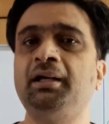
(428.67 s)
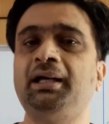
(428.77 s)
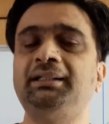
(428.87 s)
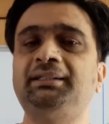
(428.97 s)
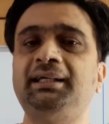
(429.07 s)

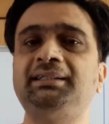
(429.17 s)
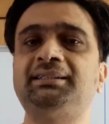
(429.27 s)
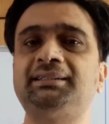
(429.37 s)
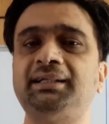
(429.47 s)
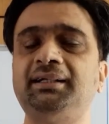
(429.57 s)
And then
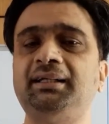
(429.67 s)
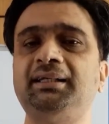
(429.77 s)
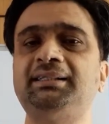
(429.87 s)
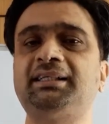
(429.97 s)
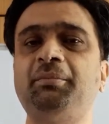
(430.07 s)

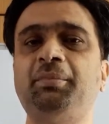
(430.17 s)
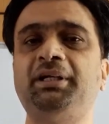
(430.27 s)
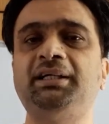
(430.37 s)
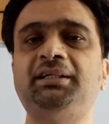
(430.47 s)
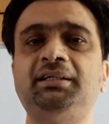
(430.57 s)
suddenly
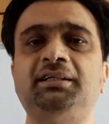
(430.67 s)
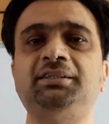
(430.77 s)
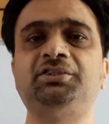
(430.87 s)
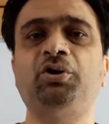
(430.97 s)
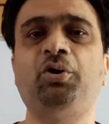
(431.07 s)
somebody turns